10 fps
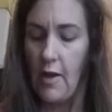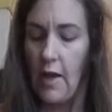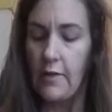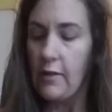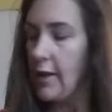
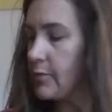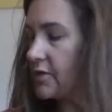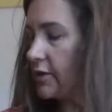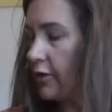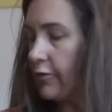And then let them
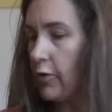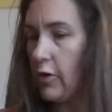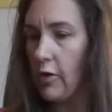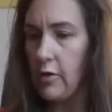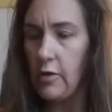sit there
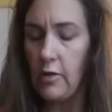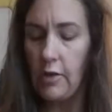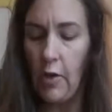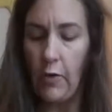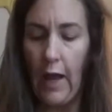for,
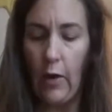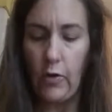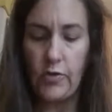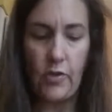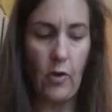you know, an
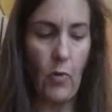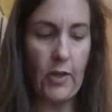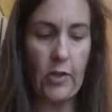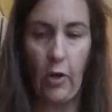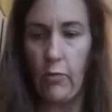hour or so
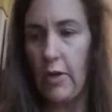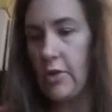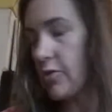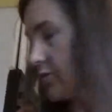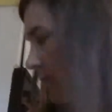while you go run
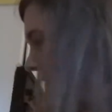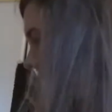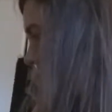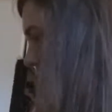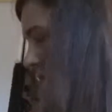and do something
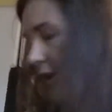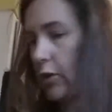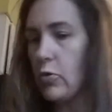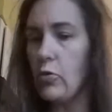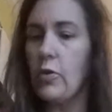else while they
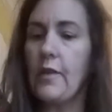cool.